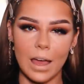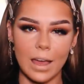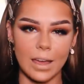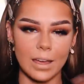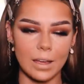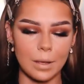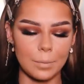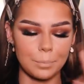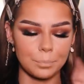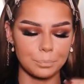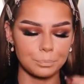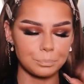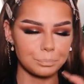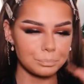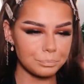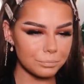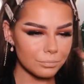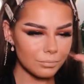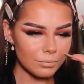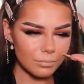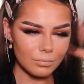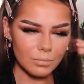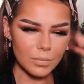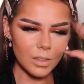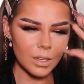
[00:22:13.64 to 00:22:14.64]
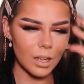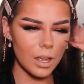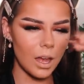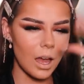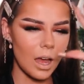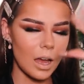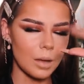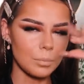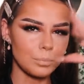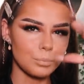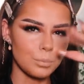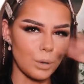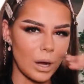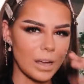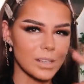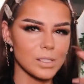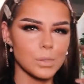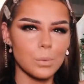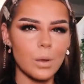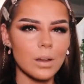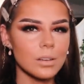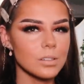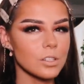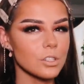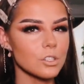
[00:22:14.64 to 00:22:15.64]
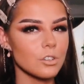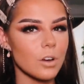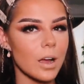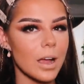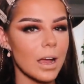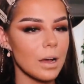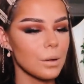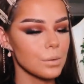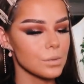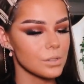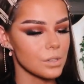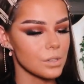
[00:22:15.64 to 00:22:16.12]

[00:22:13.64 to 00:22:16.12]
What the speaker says: a pressed one to try out.